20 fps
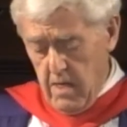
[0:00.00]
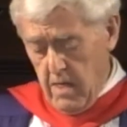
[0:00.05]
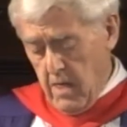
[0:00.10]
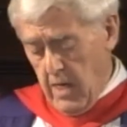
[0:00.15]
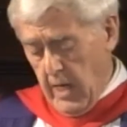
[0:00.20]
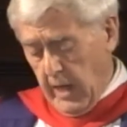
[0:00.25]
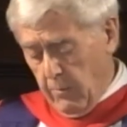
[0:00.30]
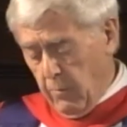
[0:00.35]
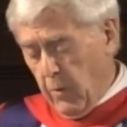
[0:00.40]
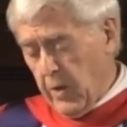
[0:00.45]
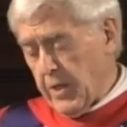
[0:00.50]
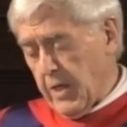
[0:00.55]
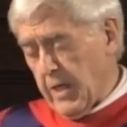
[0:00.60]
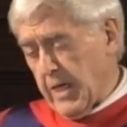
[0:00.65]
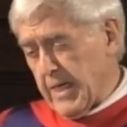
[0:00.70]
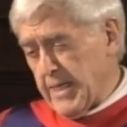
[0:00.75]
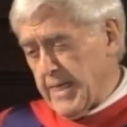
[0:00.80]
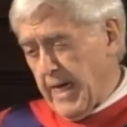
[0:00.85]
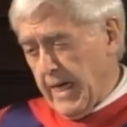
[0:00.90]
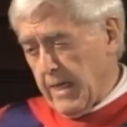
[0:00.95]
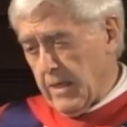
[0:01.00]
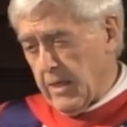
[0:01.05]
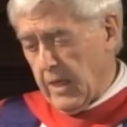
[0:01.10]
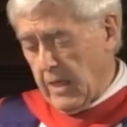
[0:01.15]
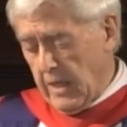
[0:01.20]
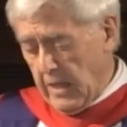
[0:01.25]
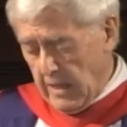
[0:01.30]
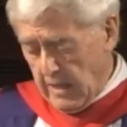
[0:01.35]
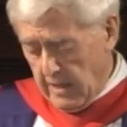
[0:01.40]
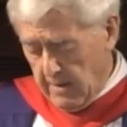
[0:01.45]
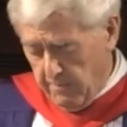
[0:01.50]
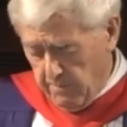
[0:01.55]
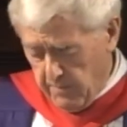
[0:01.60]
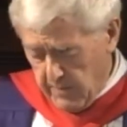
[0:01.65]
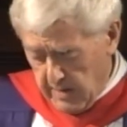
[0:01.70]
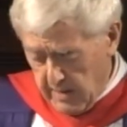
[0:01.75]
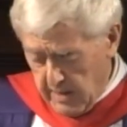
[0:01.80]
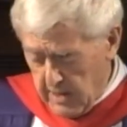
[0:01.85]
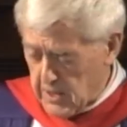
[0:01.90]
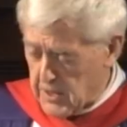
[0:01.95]
"And what exactly
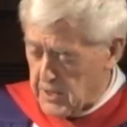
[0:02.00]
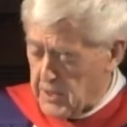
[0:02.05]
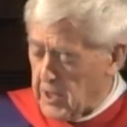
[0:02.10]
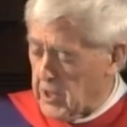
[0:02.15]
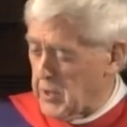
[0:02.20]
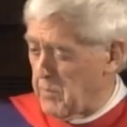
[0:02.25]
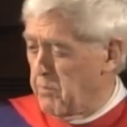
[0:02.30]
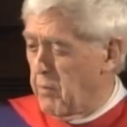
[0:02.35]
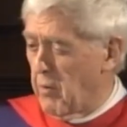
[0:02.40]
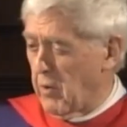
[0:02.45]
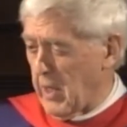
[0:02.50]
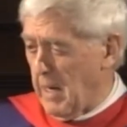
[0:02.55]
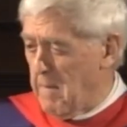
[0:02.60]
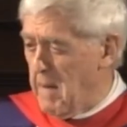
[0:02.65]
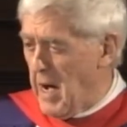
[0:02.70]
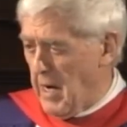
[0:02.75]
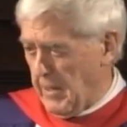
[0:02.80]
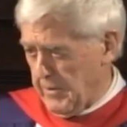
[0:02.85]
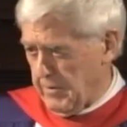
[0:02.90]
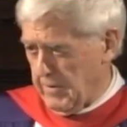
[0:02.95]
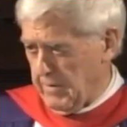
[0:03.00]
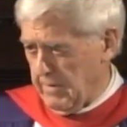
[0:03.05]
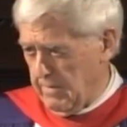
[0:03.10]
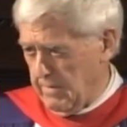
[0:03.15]
is this book about?"